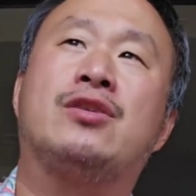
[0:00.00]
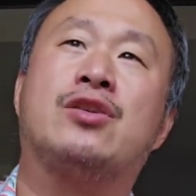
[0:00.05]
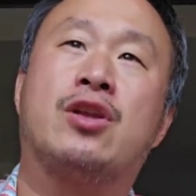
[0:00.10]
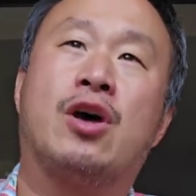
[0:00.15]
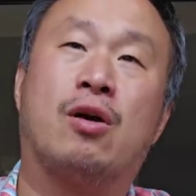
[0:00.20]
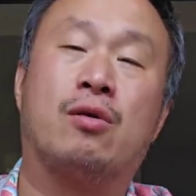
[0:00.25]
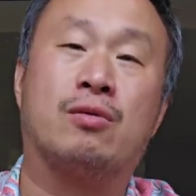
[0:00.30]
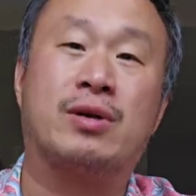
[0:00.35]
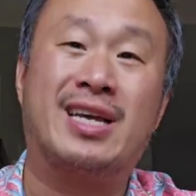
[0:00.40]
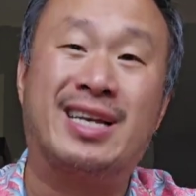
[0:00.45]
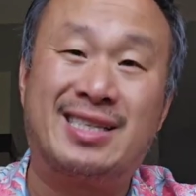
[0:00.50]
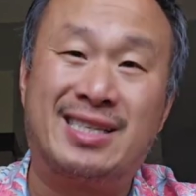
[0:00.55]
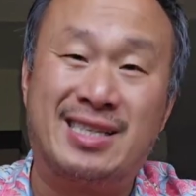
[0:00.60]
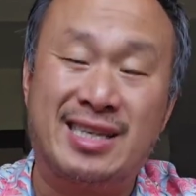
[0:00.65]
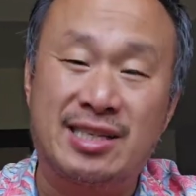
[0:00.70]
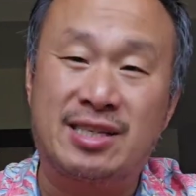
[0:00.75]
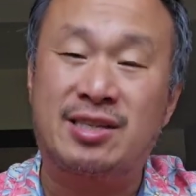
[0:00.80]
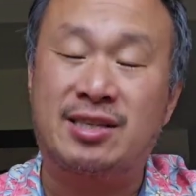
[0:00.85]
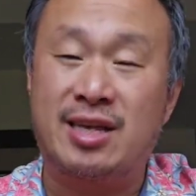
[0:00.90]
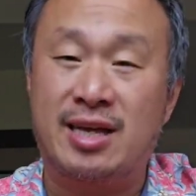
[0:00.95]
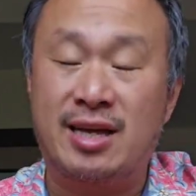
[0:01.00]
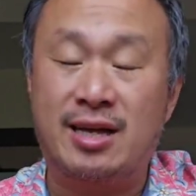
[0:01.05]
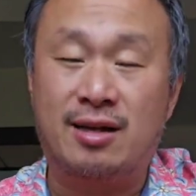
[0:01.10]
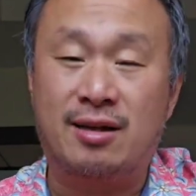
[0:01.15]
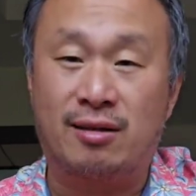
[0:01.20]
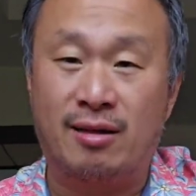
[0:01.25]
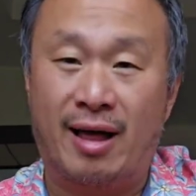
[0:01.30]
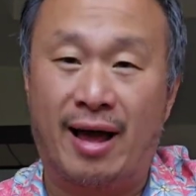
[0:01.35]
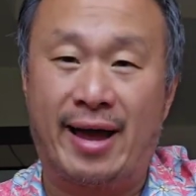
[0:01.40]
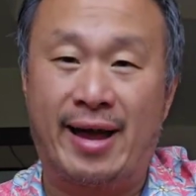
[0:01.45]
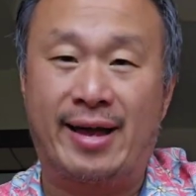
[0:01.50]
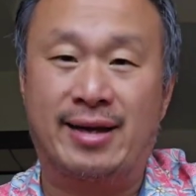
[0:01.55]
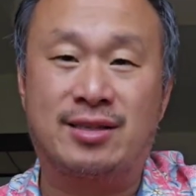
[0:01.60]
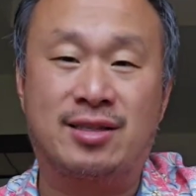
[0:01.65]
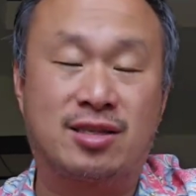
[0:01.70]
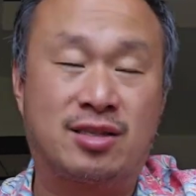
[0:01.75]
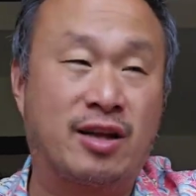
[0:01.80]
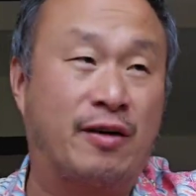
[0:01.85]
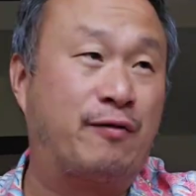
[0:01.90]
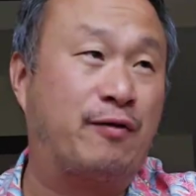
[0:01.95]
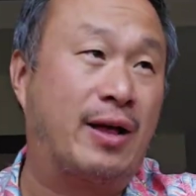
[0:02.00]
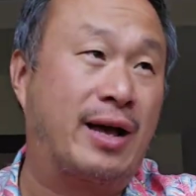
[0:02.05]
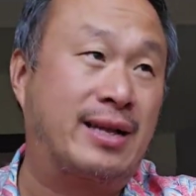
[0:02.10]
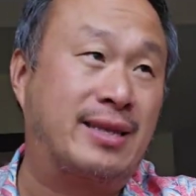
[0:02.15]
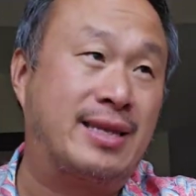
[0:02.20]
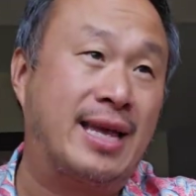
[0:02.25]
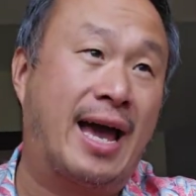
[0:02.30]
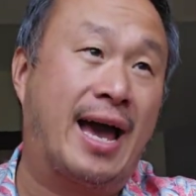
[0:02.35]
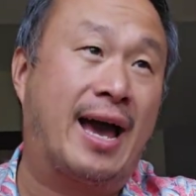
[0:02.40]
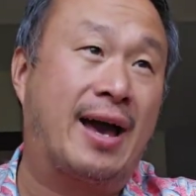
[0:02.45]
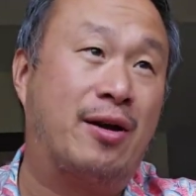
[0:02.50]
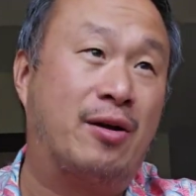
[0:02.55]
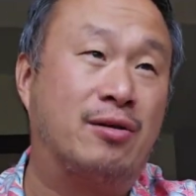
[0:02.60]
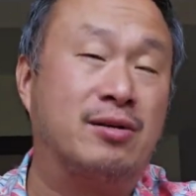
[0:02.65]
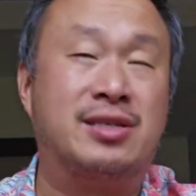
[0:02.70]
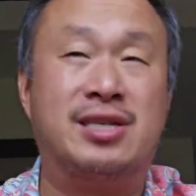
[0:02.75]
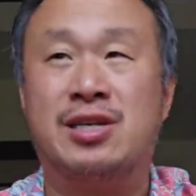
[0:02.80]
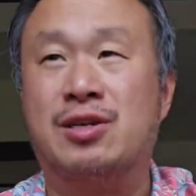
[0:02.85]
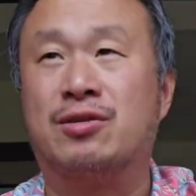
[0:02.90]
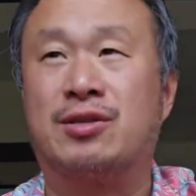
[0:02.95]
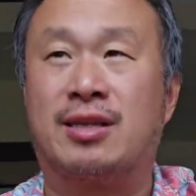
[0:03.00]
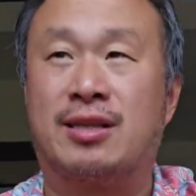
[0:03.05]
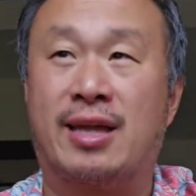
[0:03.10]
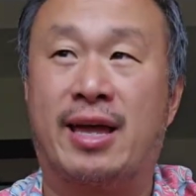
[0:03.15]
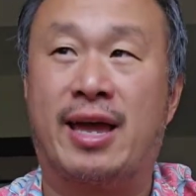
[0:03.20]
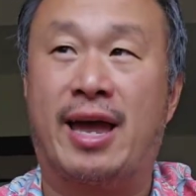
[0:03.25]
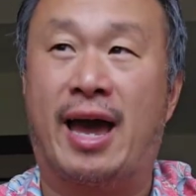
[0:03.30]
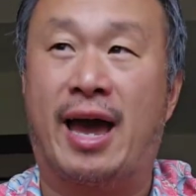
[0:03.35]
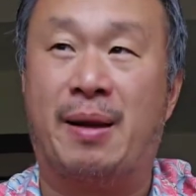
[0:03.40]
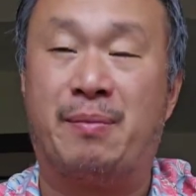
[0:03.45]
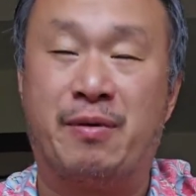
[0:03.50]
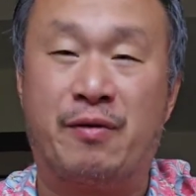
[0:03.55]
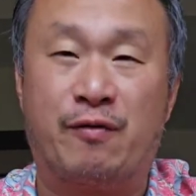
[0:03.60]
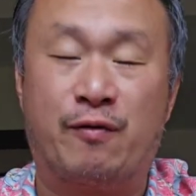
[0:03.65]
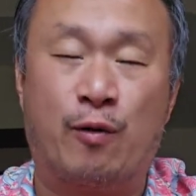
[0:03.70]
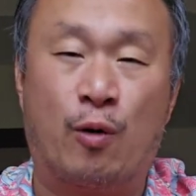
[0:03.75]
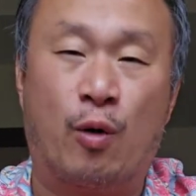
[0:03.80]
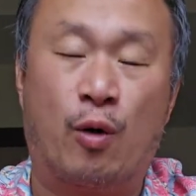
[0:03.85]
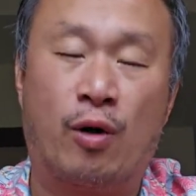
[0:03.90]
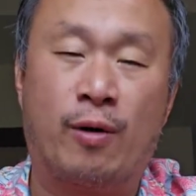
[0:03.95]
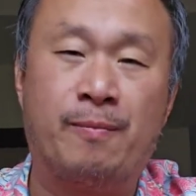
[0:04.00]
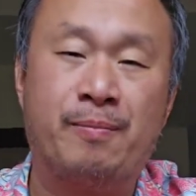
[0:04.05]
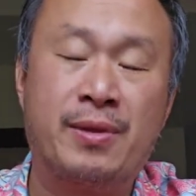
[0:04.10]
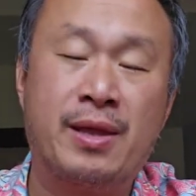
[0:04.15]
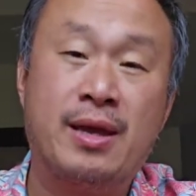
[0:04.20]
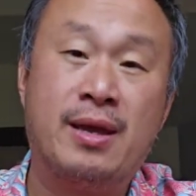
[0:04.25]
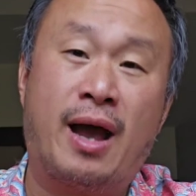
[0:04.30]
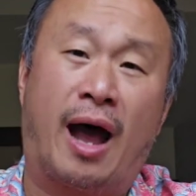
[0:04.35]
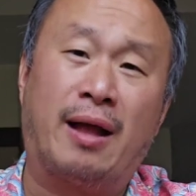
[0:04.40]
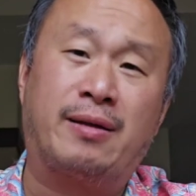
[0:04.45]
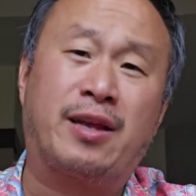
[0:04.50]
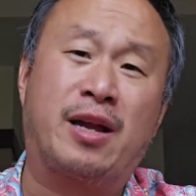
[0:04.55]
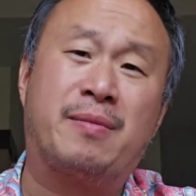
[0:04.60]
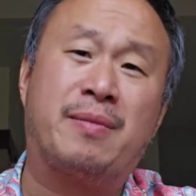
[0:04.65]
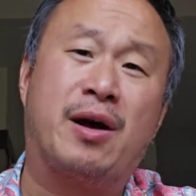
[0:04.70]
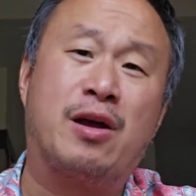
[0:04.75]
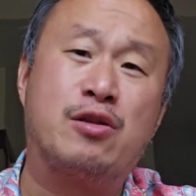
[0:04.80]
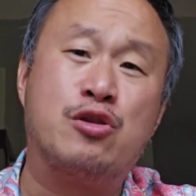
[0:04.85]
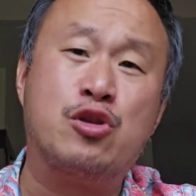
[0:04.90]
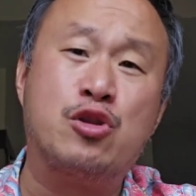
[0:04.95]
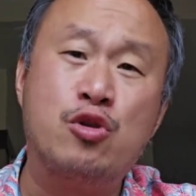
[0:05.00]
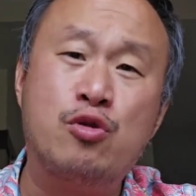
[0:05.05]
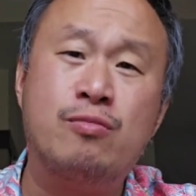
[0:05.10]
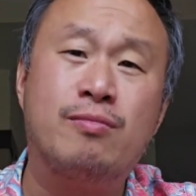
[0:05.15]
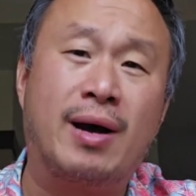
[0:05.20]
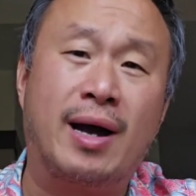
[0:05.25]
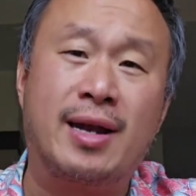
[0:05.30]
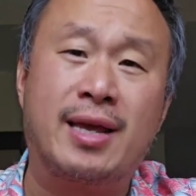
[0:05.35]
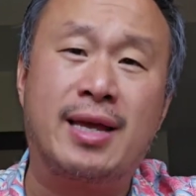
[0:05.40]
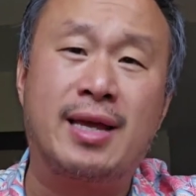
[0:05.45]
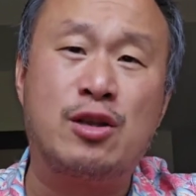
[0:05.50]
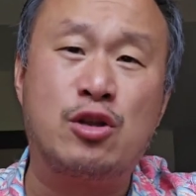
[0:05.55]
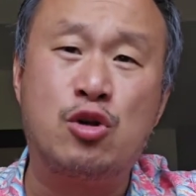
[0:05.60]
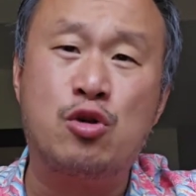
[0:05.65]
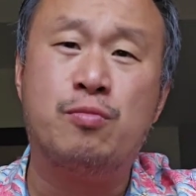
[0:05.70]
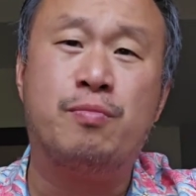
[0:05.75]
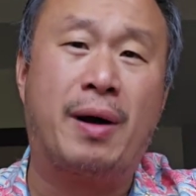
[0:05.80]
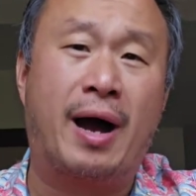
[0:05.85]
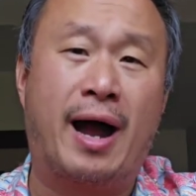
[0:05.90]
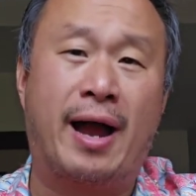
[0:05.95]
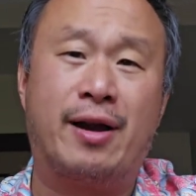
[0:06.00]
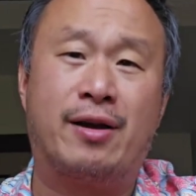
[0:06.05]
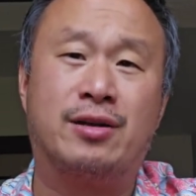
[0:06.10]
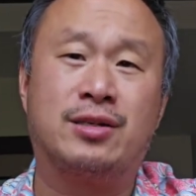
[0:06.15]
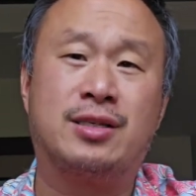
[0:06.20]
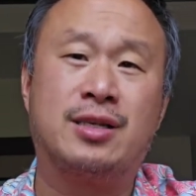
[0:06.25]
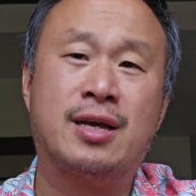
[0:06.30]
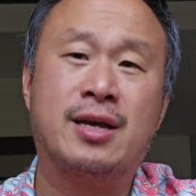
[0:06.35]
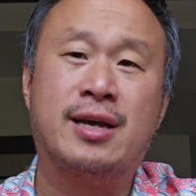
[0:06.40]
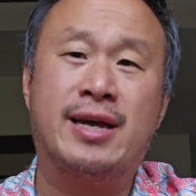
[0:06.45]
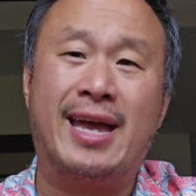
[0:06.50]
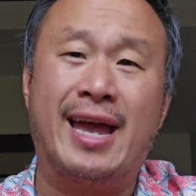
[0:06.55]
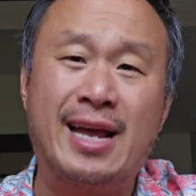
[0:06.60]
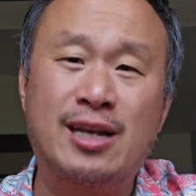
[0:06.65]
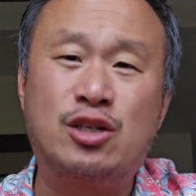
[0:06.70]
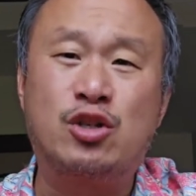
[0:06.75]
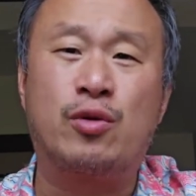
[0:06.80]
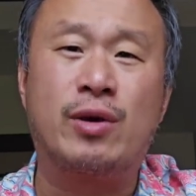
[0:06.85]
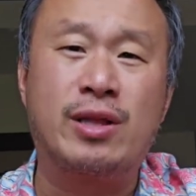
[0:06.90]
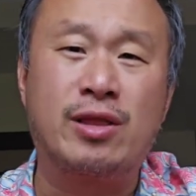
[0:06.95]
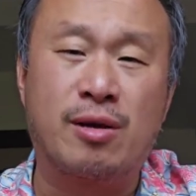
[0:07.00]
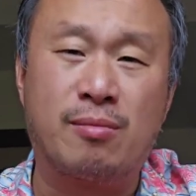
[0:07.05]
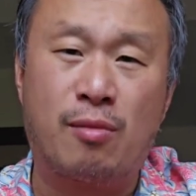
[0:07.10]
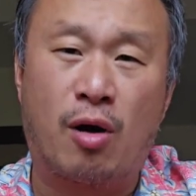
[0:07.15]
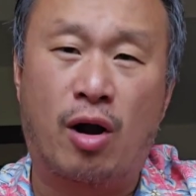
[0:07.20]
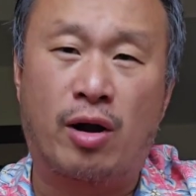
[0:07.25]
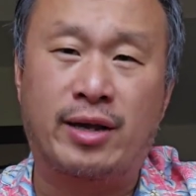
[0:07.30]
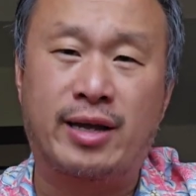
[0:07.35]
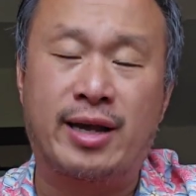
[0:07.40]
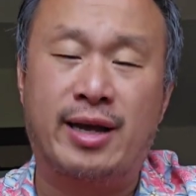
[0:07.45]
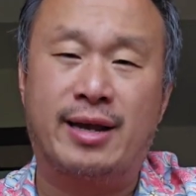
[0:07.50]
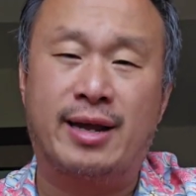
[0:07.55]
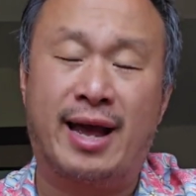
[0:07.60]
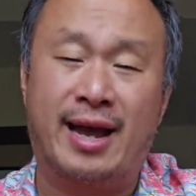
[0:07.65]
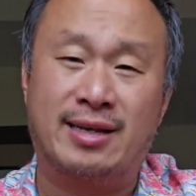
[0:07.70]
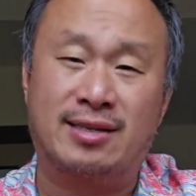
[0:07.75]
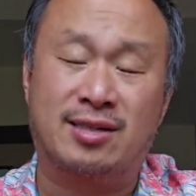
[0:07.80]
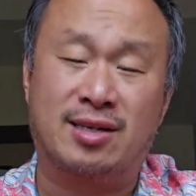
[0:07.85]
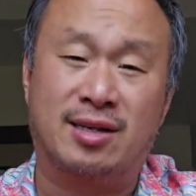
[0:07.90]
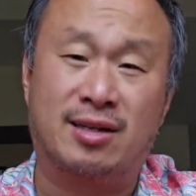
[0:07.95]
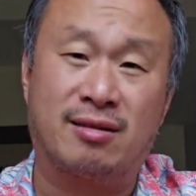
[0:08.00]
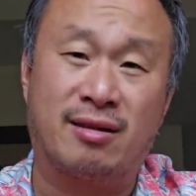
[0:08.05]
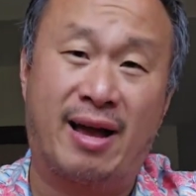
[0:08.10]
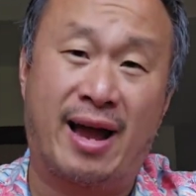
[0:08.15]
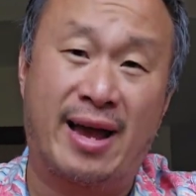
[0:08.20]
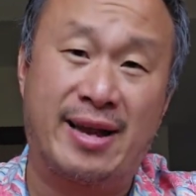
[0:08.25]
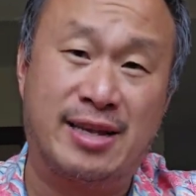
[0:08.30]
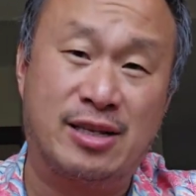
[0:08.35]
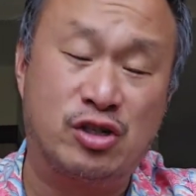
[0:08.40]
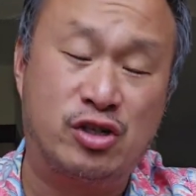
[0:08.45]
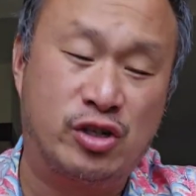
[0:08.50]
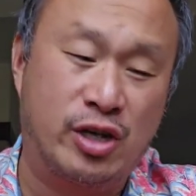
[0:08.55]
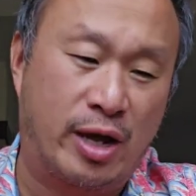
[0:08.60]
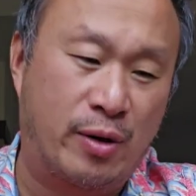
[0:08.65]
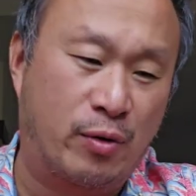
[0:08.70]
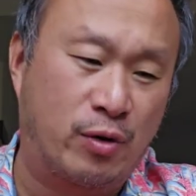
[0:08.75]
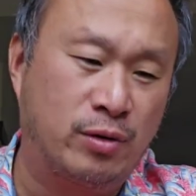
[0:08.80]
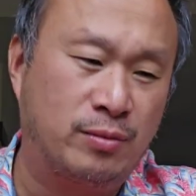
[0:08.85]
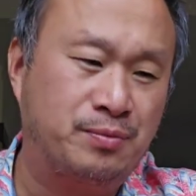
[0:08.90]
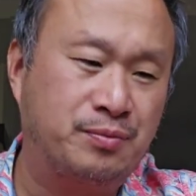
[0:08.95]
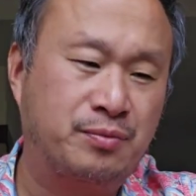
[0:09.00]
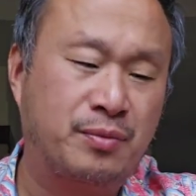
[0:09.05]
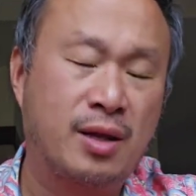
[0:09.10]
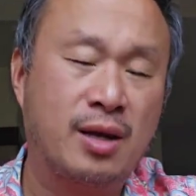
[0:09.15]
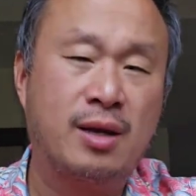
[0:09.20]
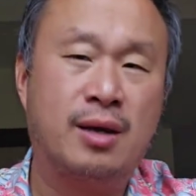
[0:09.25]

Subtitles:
you know, existing clients, stuff like that, or deals that they had before. I'm talking about new money, new buyers entering the market has declined in general.